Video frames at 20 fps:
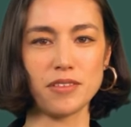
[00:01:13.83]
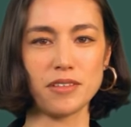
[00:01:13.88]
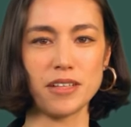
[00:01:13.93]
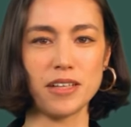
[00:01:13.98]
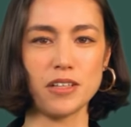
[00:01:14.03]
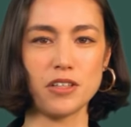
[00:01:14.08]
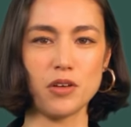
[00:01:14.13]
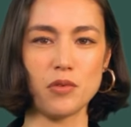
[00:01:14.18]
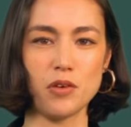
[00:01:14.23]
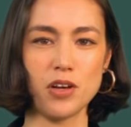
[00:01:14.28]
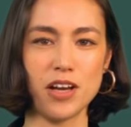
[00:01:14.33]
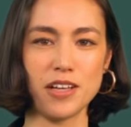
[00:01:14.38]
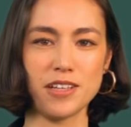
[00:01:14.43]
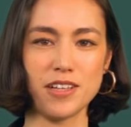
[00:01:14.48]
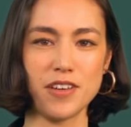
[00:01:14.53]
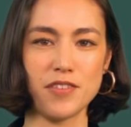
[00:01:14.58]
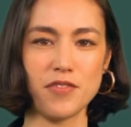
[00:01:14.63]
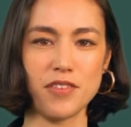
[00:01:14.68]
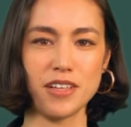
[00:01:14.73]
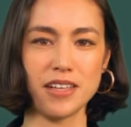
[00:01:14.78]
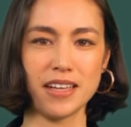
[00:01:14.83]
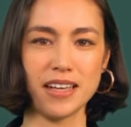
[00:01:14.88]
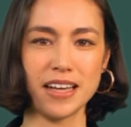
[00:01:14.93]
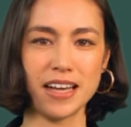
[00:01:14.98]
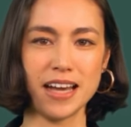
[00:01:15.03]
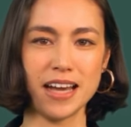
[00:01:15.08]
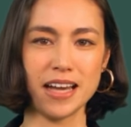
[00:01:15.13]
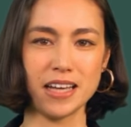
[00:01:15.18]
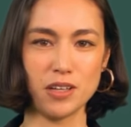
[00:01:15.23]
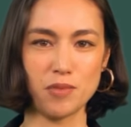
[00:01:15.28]
Each objective,
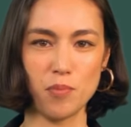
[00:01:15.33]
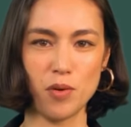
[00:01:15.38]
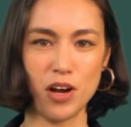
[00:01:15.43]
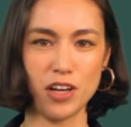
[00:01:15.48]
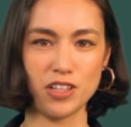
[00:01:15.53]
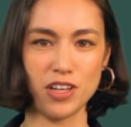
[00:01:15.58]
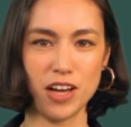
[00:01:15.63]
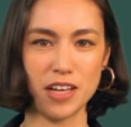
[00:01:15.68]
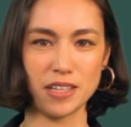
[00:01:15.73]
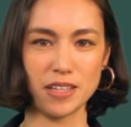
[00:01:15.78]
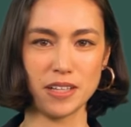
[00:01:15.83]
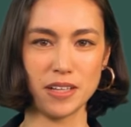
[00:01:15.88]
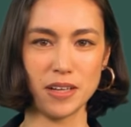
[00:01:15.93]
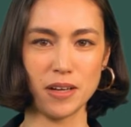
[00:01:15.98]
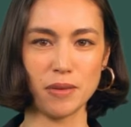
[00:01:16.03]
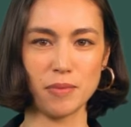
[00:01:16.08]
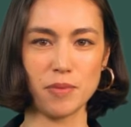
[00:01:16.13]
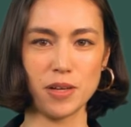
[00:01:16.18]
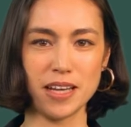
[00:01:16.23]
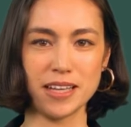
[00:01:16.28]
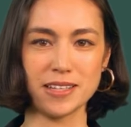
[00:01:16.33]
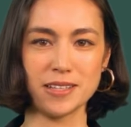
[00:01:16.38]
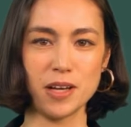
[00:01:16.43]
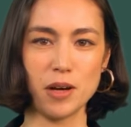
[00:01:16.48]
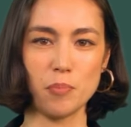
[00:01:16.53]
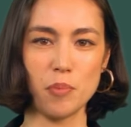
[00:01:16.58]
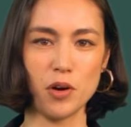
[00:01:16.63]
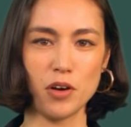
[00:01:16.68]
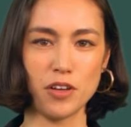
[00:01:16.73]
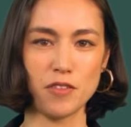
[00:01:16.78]
each project, paints
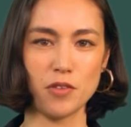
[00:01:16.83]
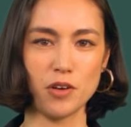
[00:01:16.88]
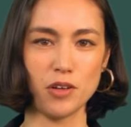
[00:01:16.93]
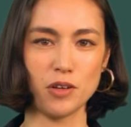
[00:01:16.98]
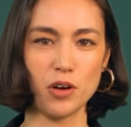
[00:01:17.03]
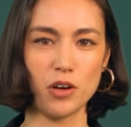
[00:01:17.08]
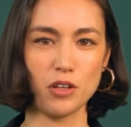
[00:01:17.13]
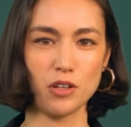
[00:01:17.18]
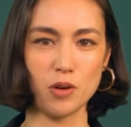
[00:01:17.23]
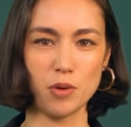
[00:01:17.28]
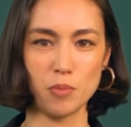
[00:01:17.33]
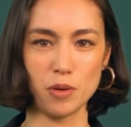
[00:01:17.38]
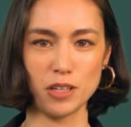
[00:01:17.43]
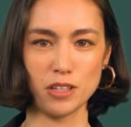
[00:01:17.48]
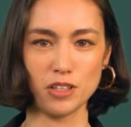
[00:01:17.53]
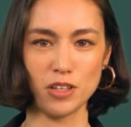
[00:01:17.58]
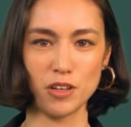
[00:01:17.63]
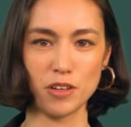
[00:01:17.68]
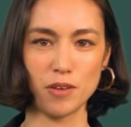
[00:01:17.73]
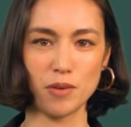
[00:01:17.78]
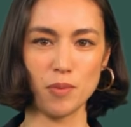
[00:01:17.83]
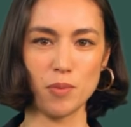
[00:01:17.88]
a part of our larger picture,